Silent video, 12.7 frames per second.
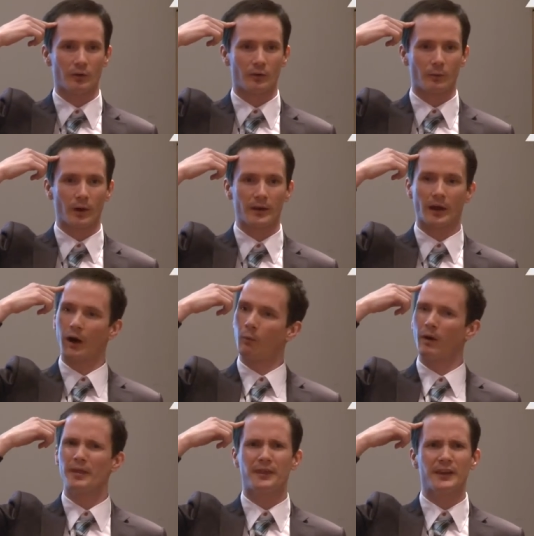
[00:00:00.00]

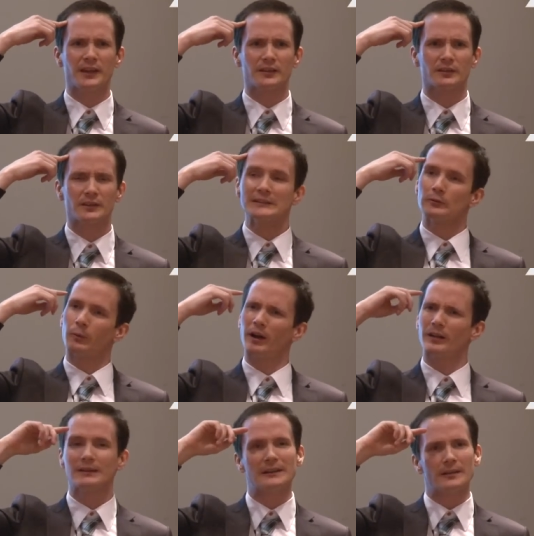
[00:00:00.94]
One thing,
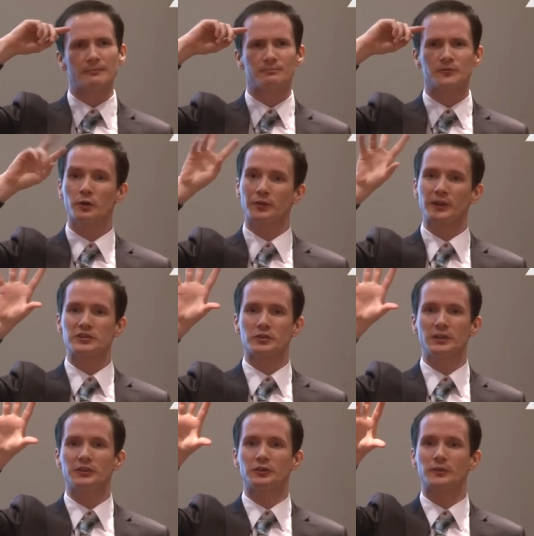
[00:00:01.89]
well, two things you
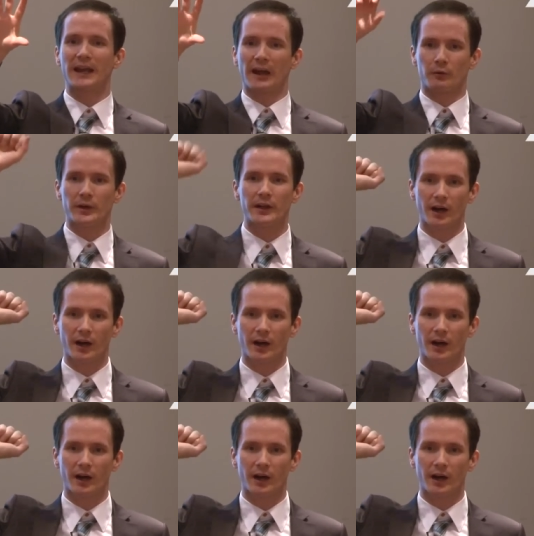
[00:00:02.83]
need to get rid